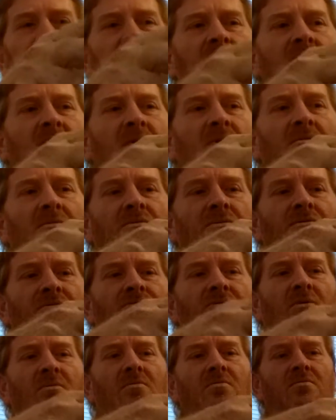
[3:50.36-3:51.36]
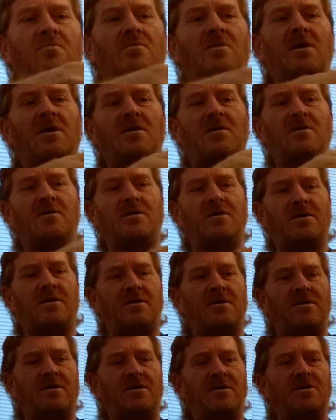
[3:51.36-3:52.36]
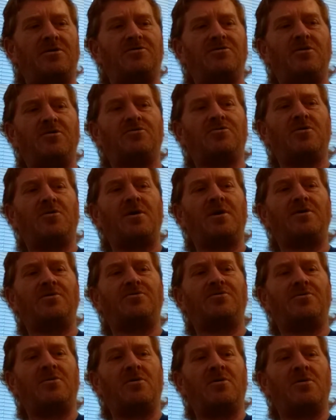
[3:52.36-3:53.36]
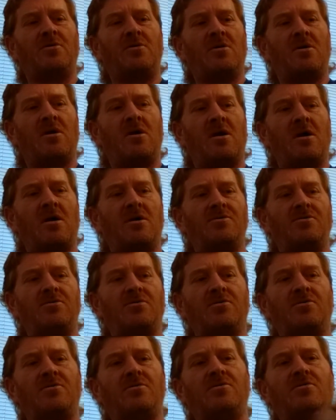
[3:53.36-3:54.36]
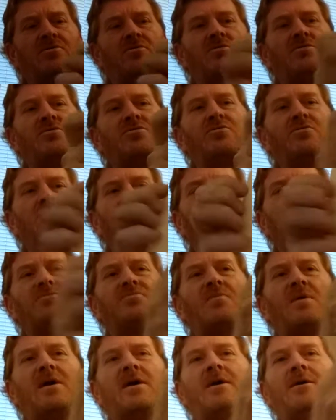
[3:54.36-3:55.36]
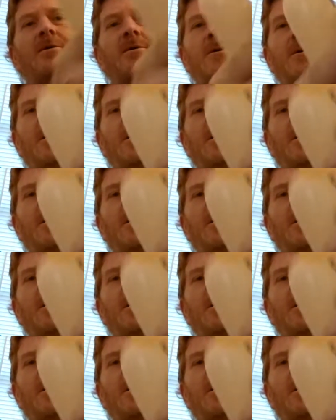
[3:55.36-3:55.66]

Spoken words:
You know, so it's your choice. You can do it this way,